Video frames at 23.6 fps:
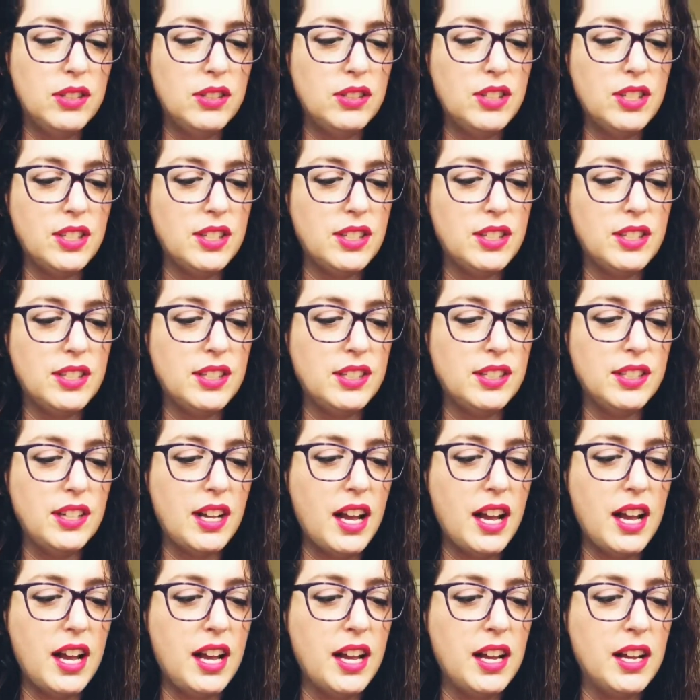just
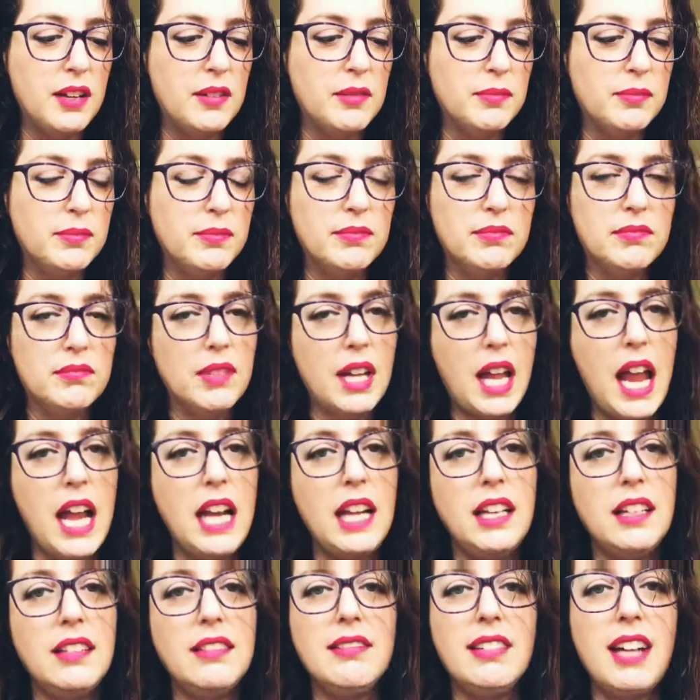
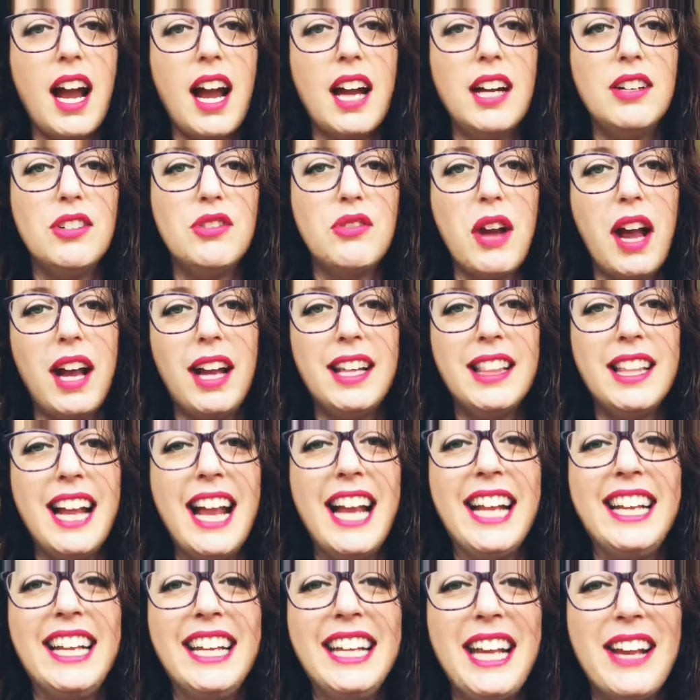any kind of dragon that
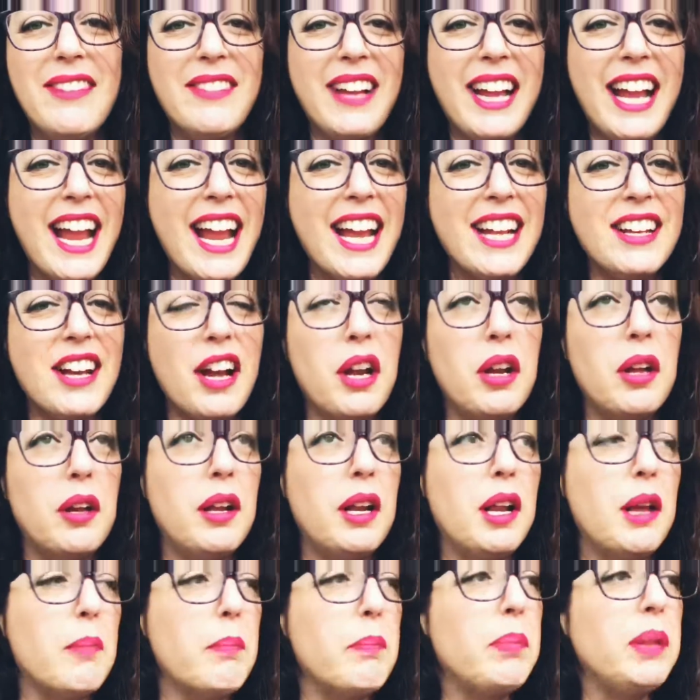I can get my hand on,
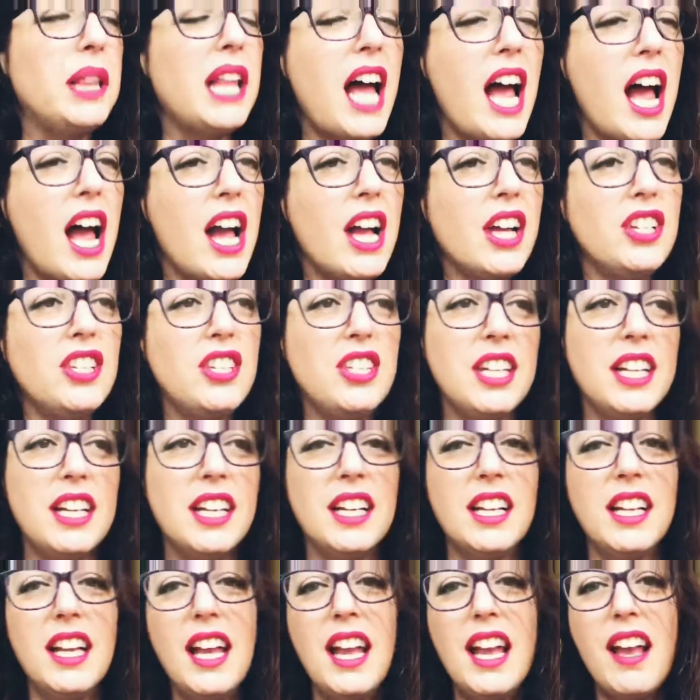in a plush, in
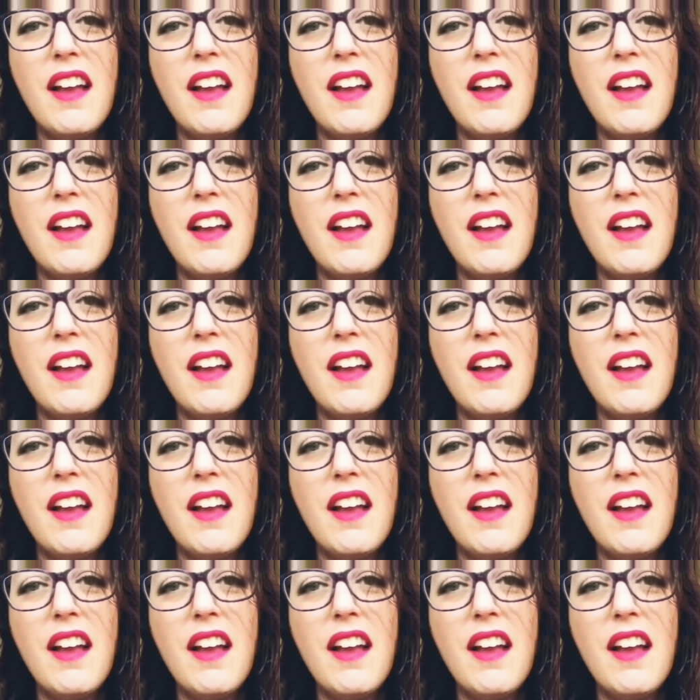a